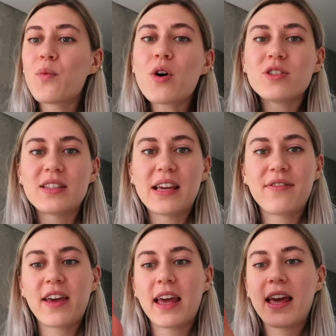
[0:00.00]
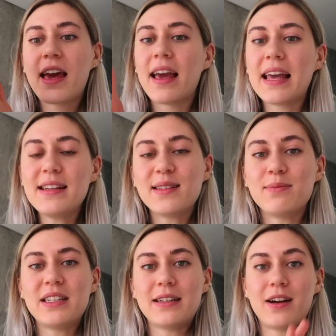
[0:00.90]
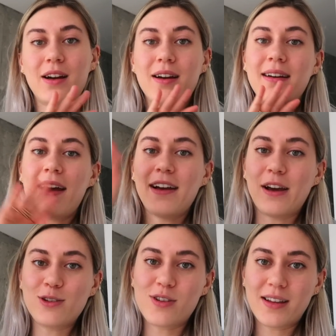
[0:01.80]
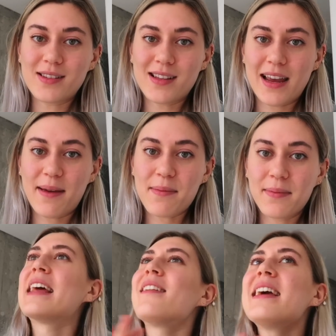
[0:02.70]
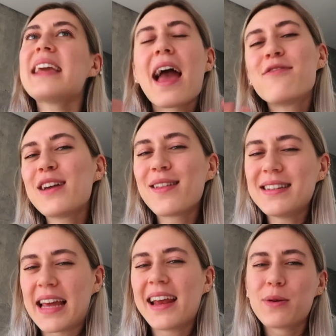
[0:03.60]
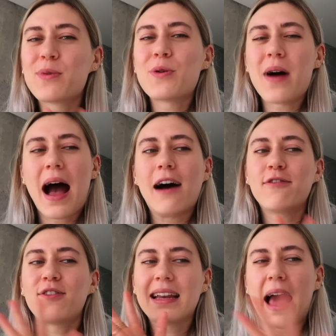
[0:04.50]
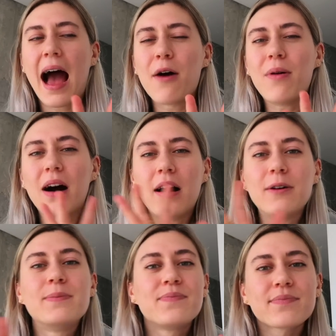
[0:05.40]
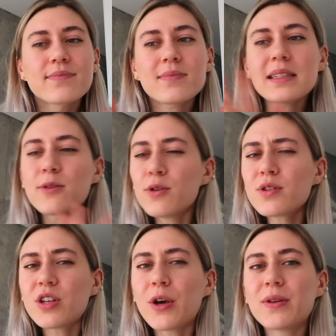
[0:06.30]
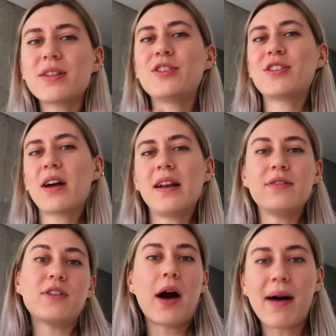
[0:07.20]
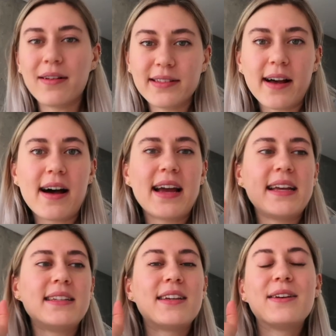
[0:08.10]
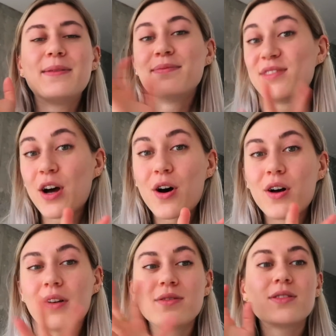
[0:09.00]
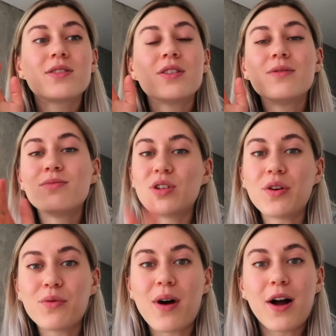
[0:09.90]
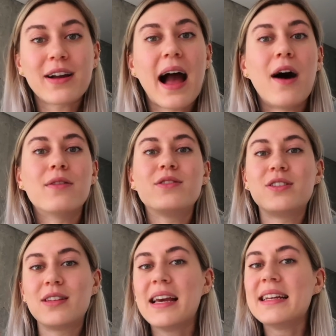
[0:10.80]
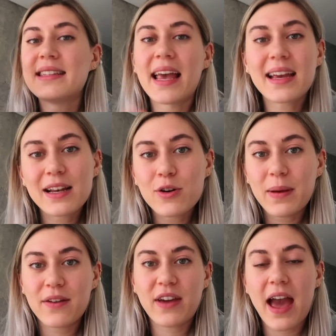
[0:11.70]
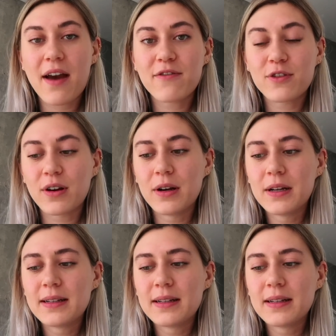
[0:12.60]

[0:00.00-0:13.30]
watch TV, eat some dinner, and go straight to sleep. Then like every other day, we will have an hour or two to just kind of go outside, dance, do a workout, just take a little bit of care for it.